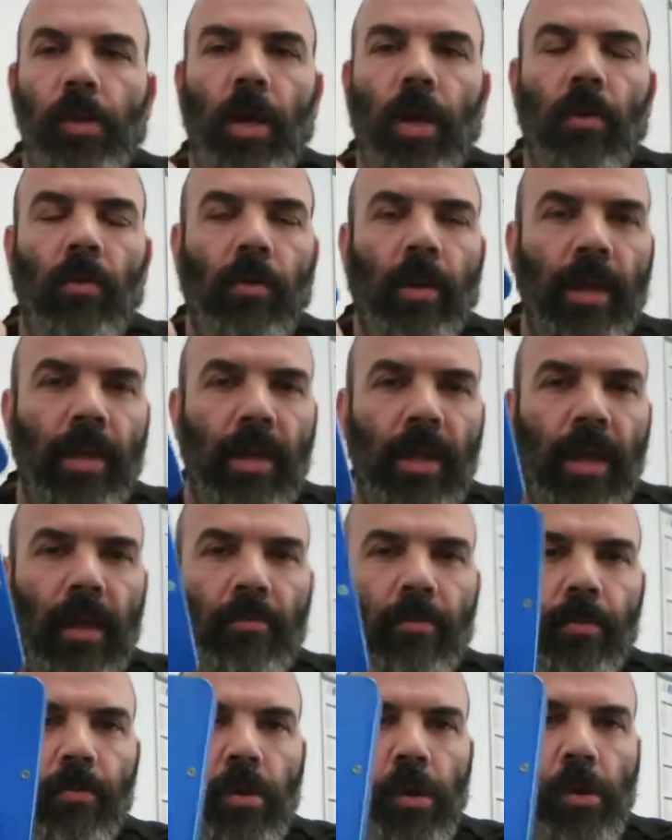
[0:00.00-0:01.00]
I don't like the
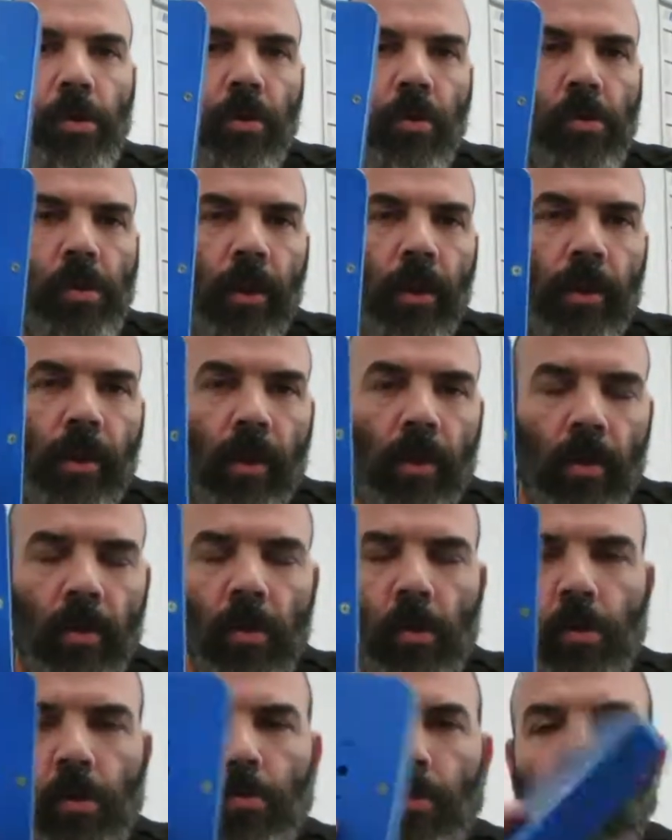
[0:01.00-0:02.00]
M3 screws. I think they're
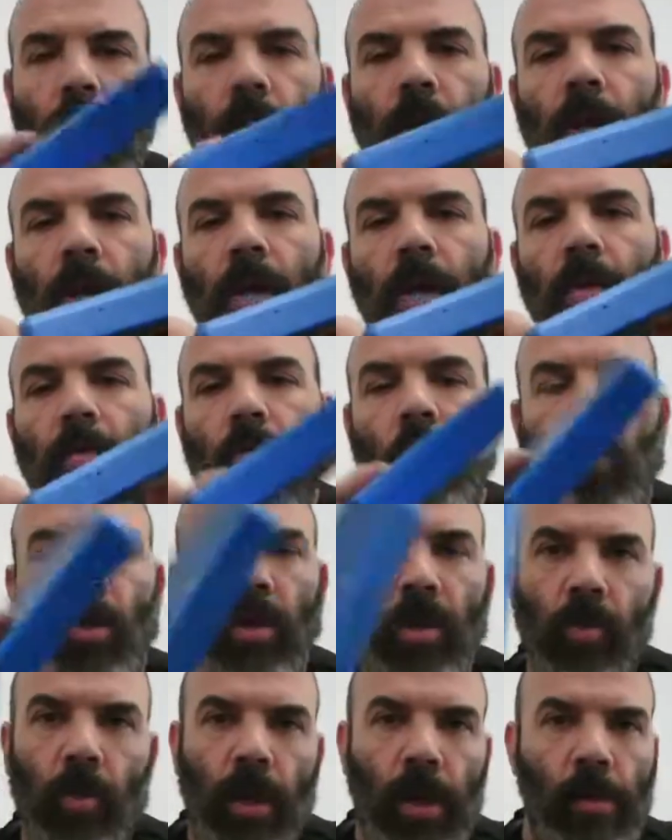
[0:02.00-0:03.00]
too small.
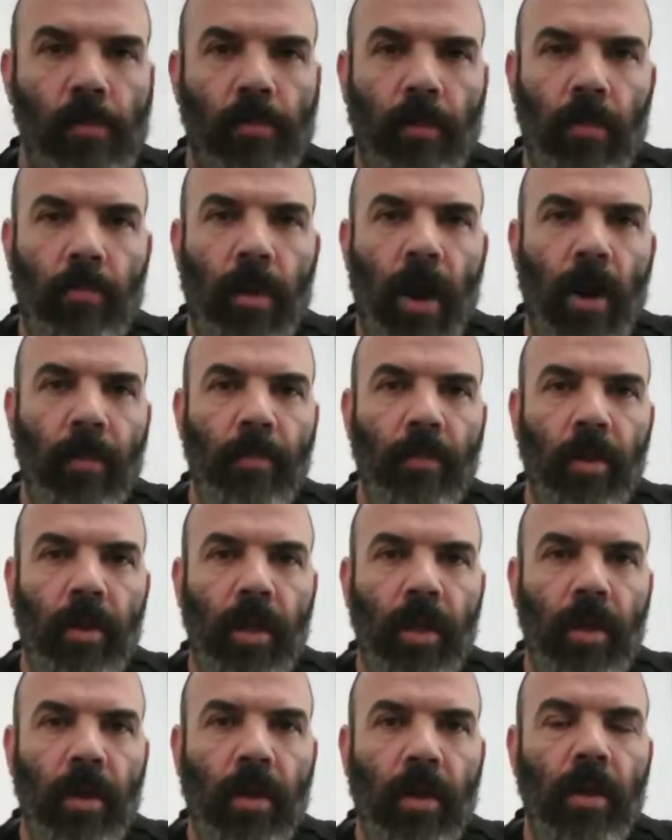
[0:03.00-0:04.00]
1/4-20 is very popular
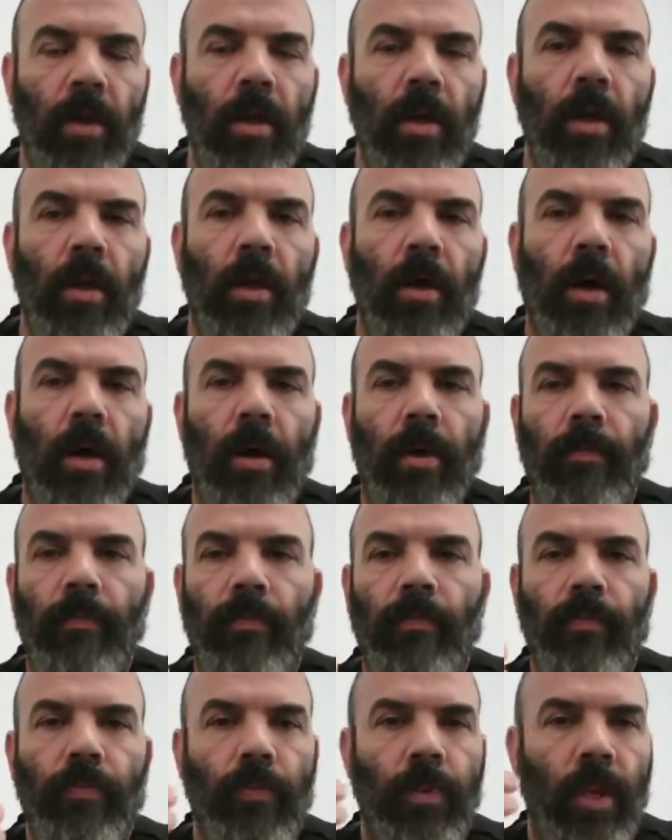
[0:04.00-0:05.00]
here,
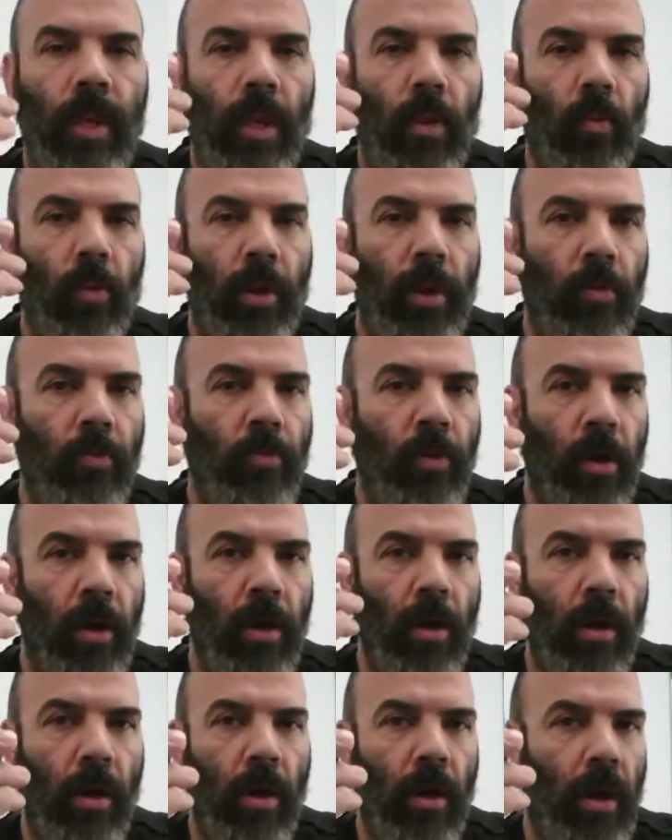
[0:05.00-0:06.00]
and we can put
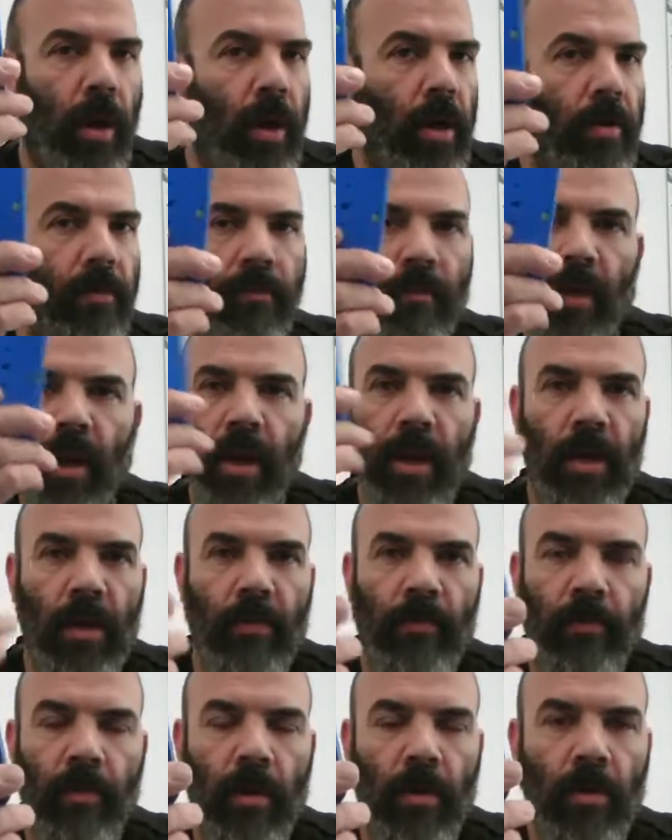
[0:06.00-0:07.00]
it on a variety of
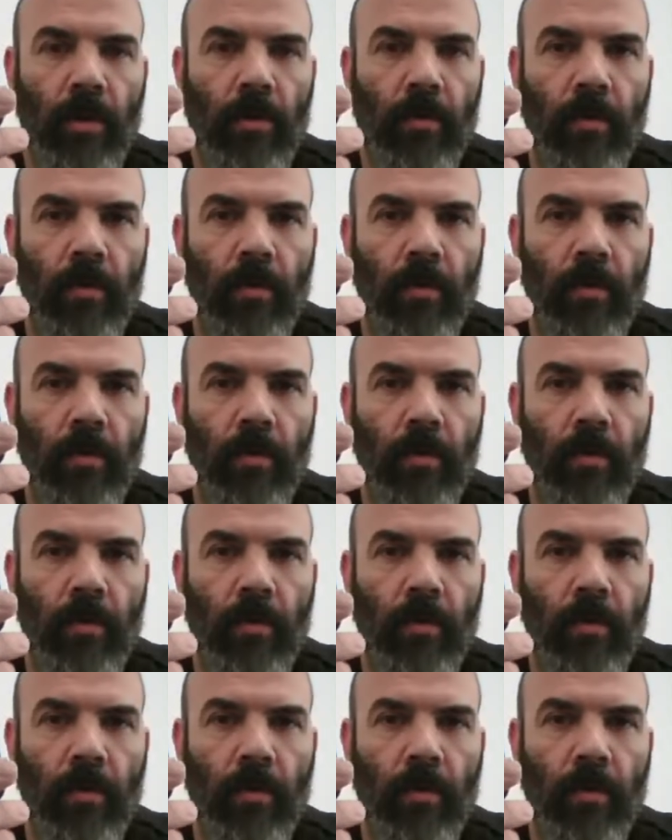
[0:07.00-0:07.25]
different